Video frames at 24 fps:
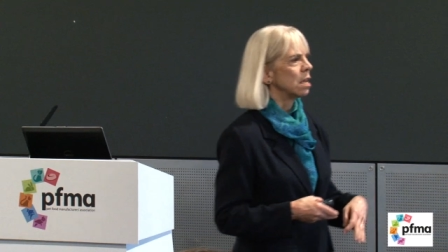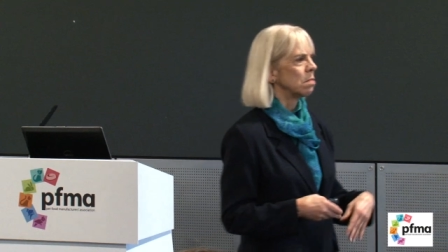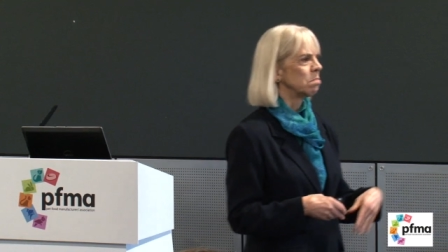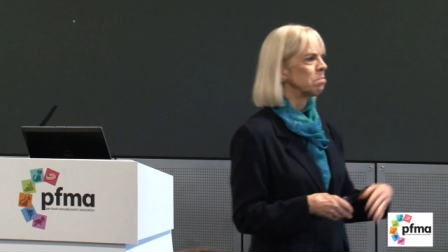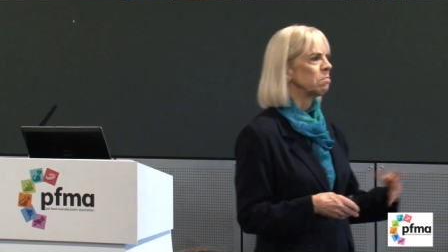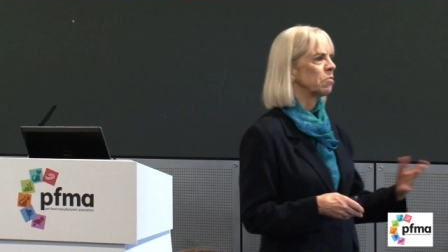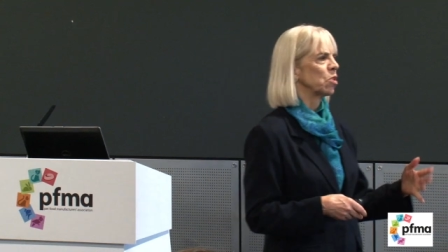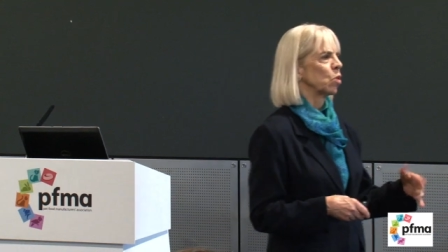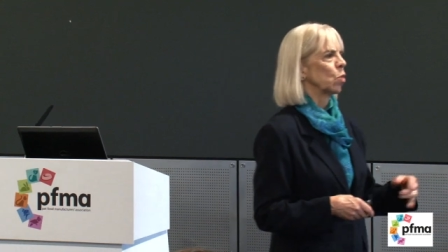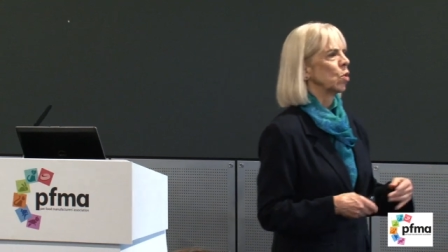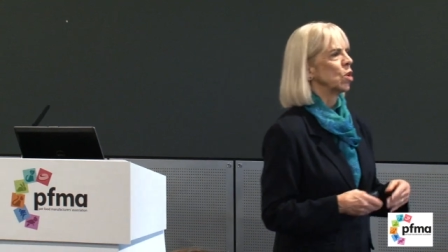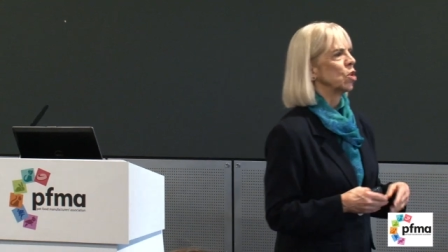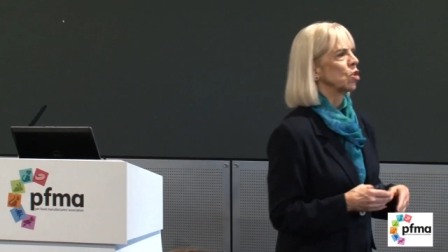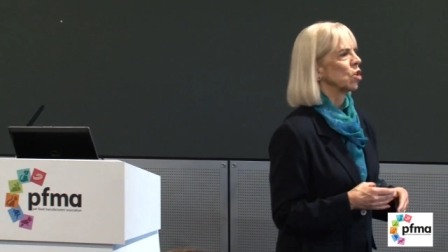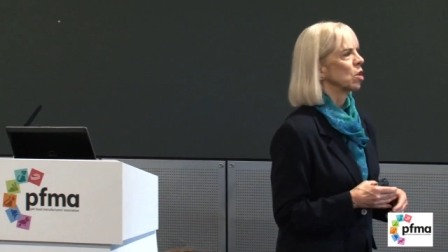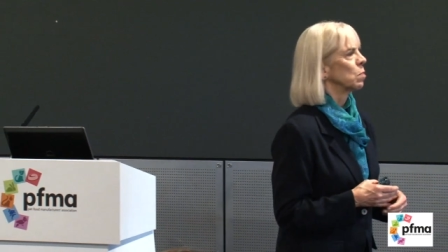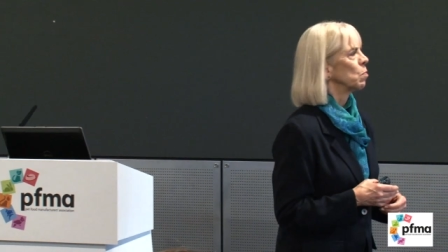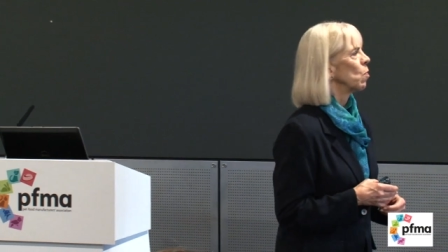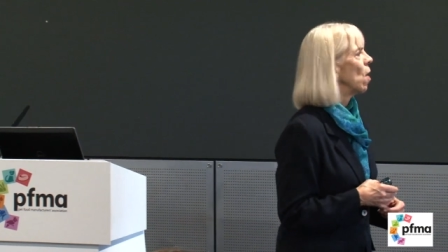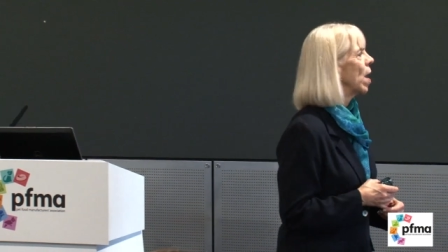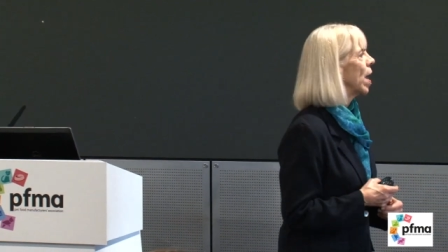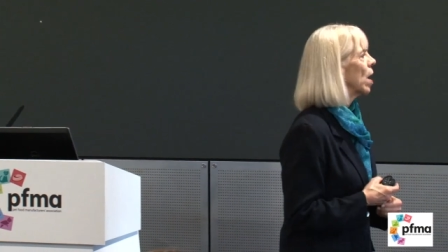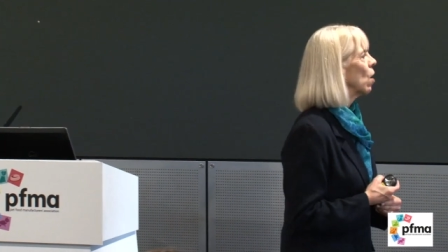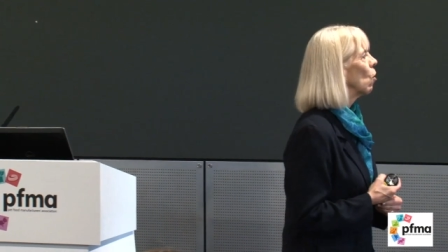in so you could
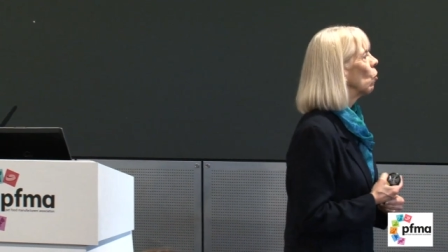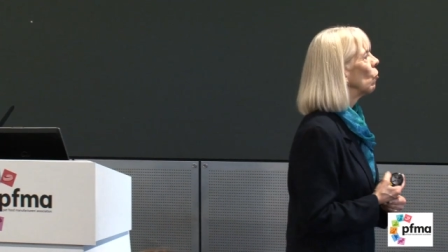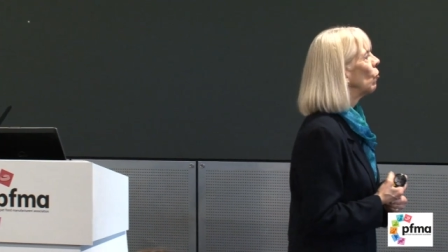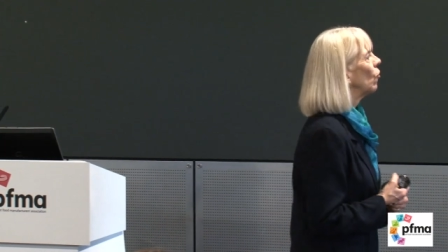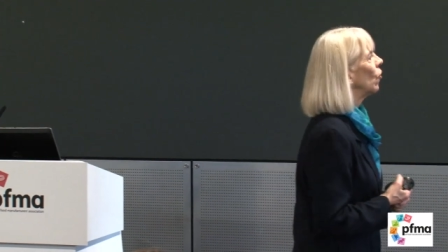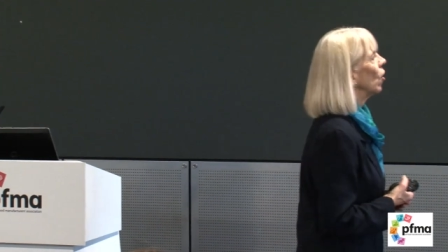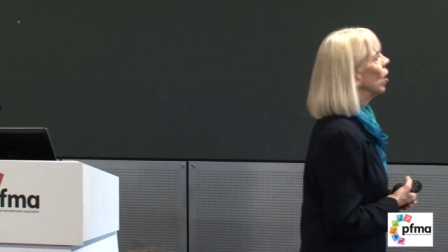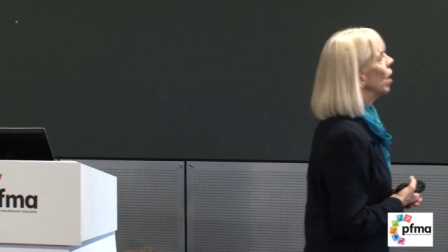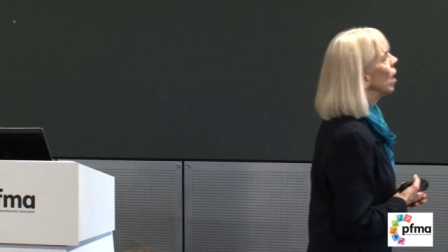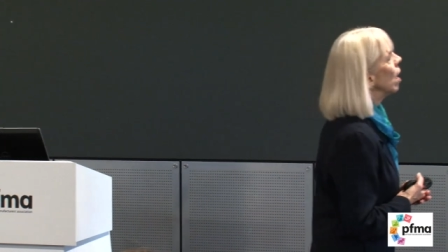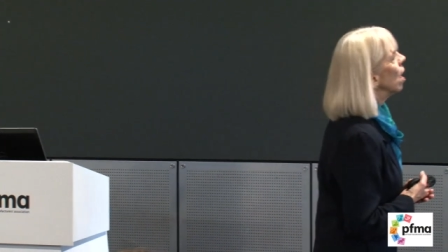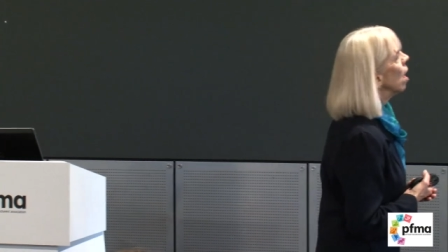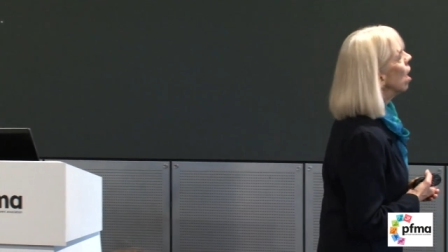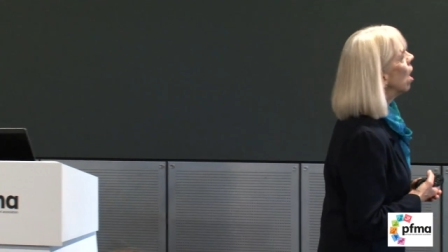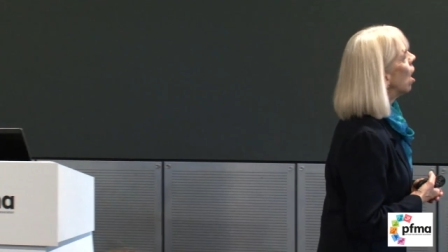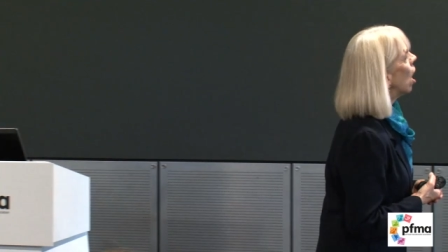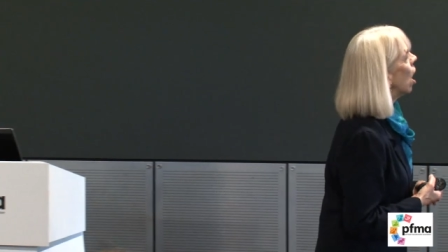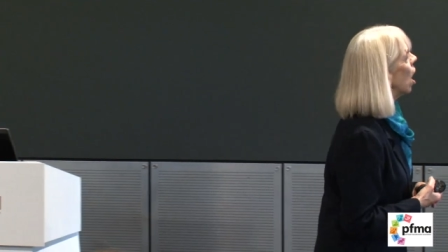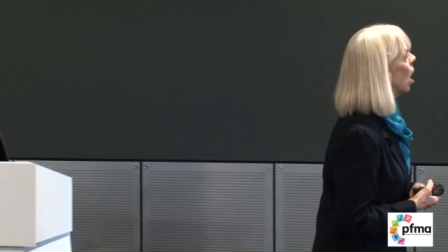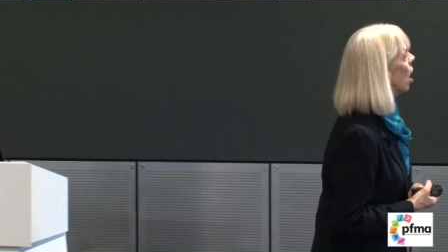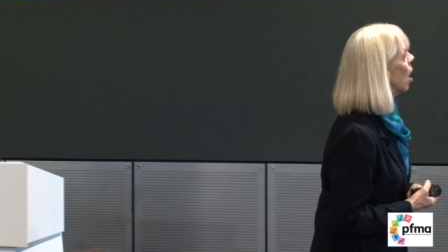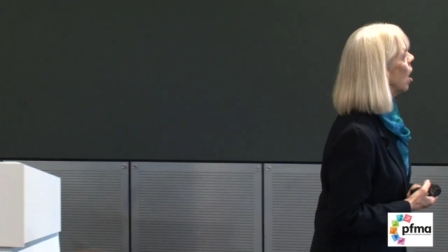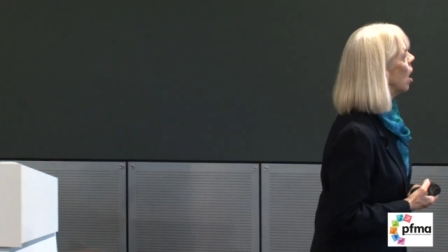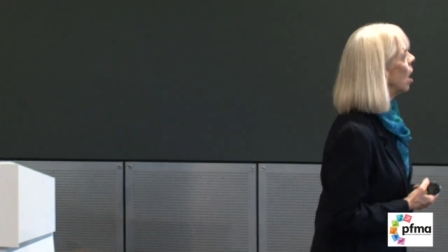pronounce it.
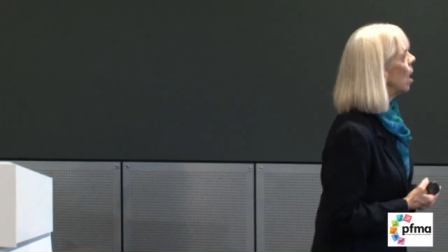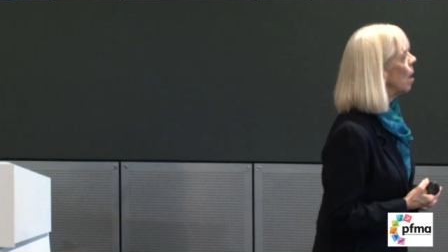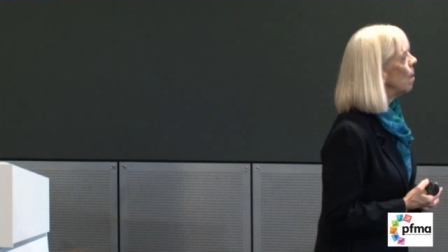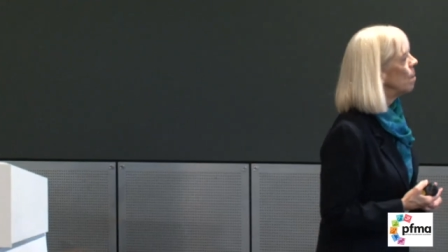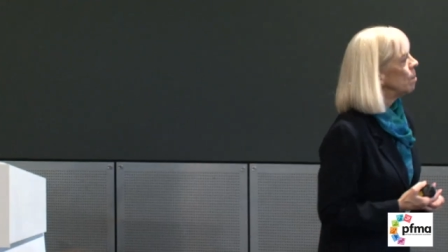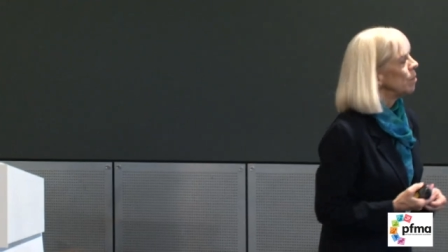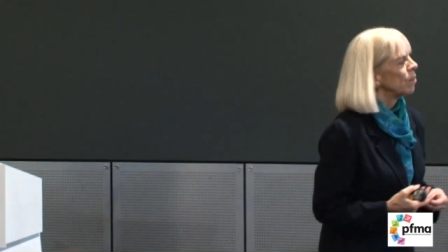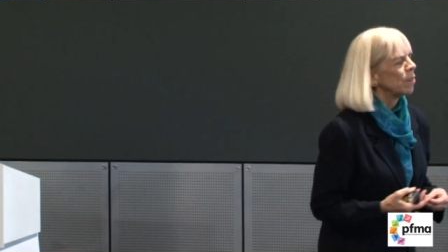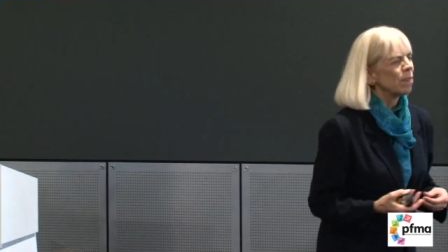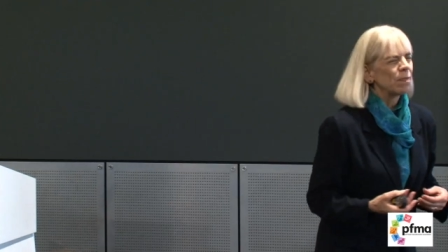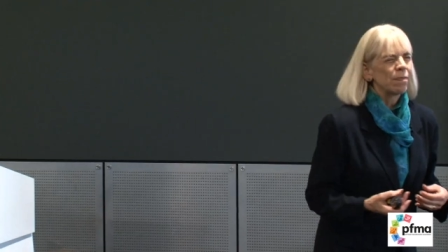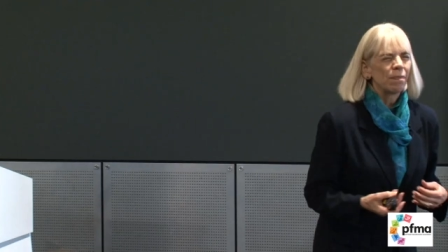Um,